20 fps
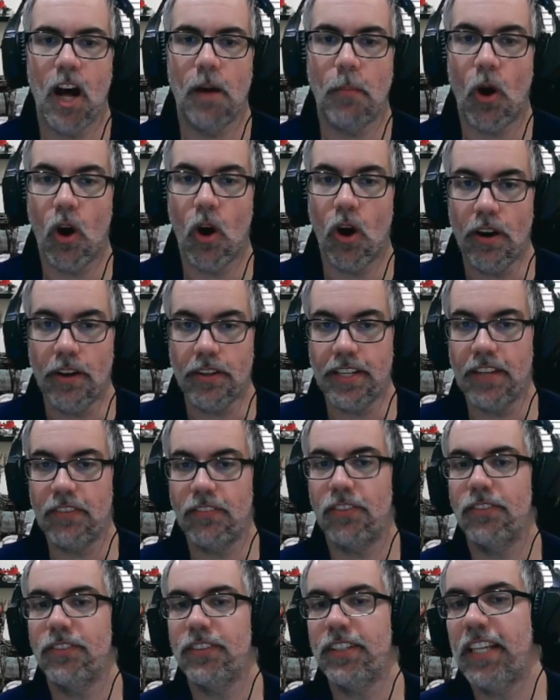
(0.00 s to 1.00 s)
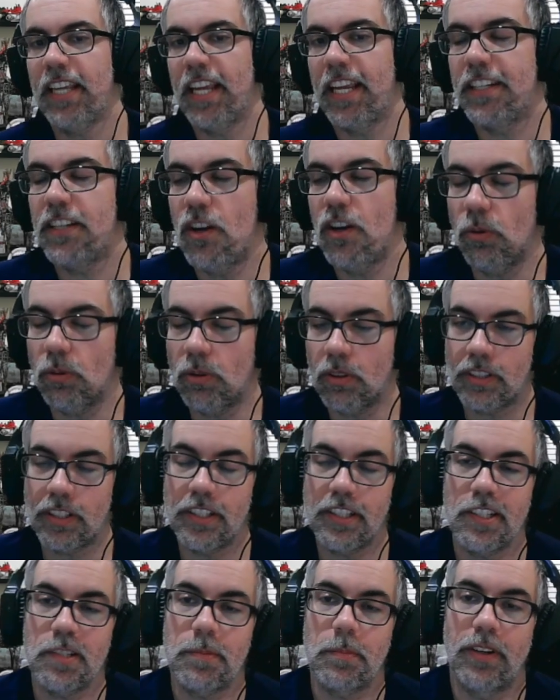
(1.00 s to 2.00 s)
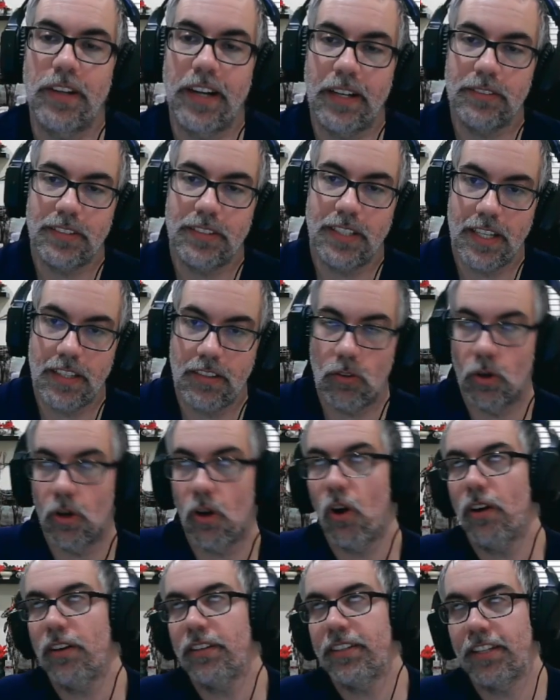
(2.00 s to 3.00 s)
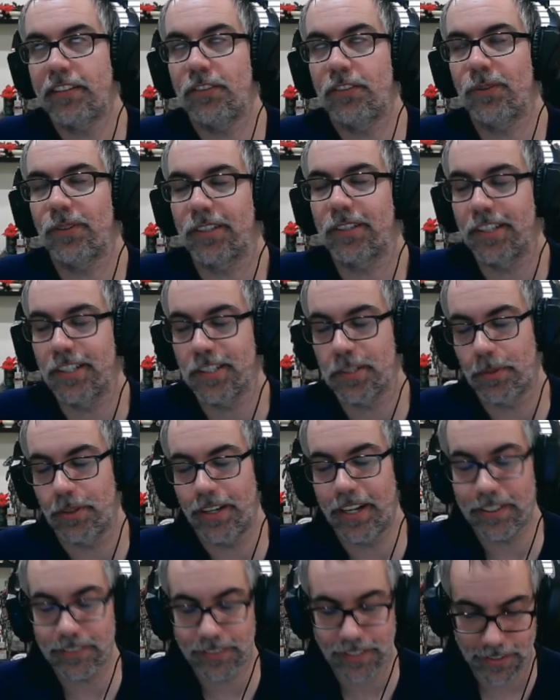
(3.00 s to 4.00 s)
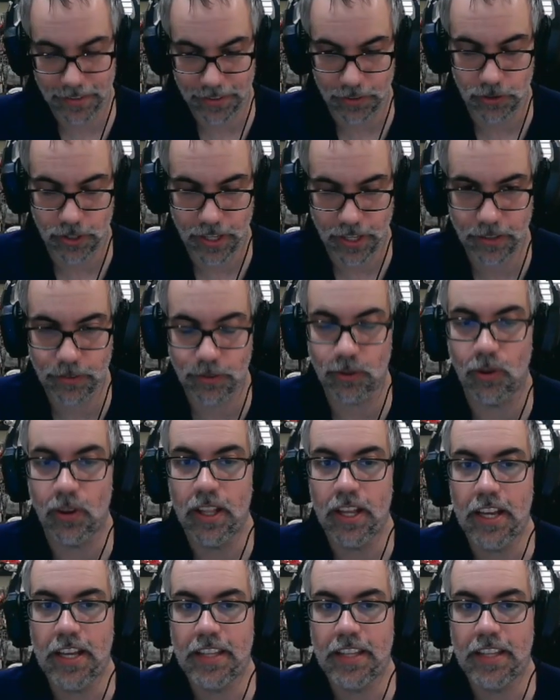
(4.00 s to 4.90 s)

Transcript: Aura Death 3, it no longer does morale test, or Aura Death no longer does morale tests in general.